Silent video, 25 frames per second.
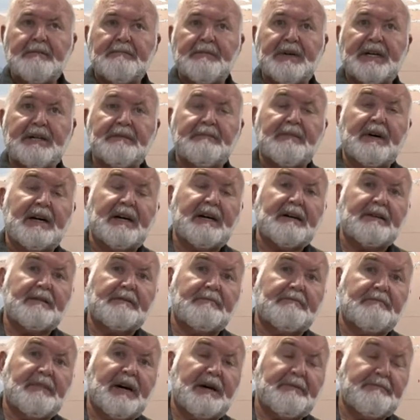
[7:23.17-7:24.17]
But my,
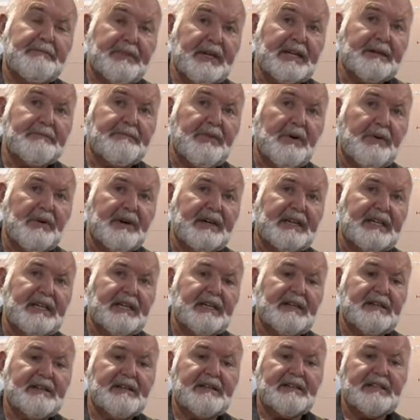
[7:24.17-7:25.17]
my big point
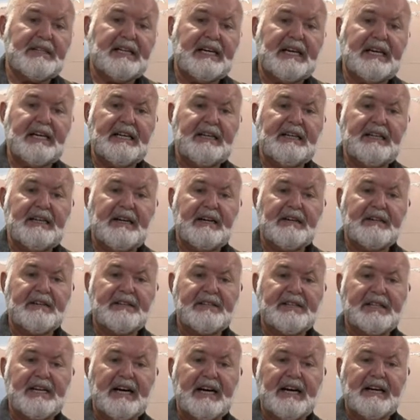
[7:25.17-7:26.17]
is that young
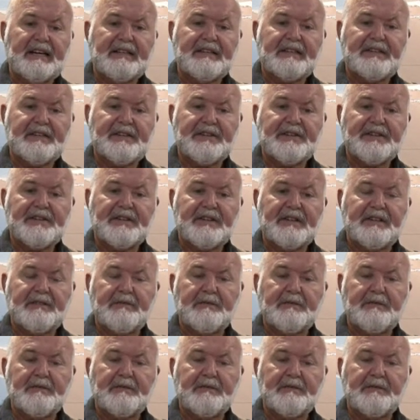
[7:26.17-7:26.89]
scientists